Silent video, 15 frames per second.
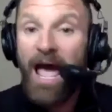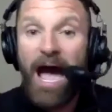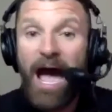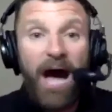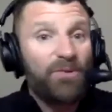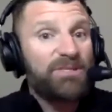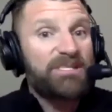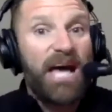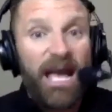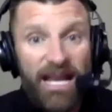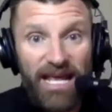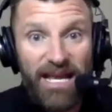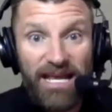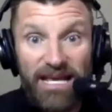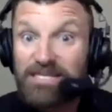Outside
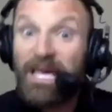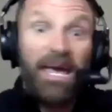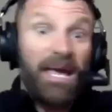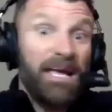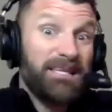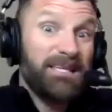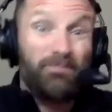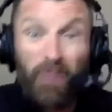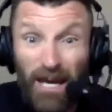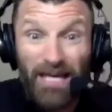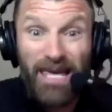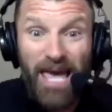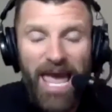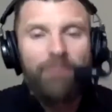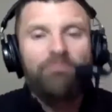in is, it's a big
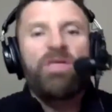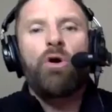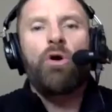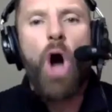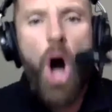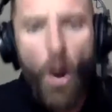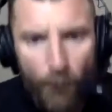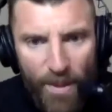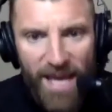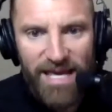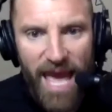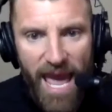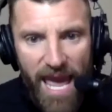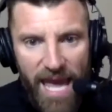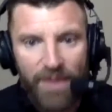game. They're all big
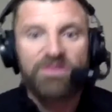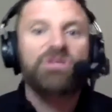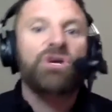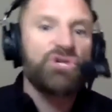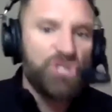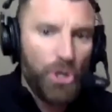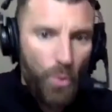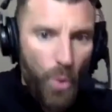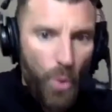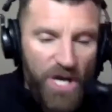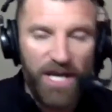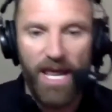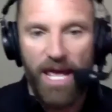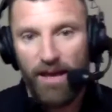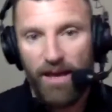games because you're working it.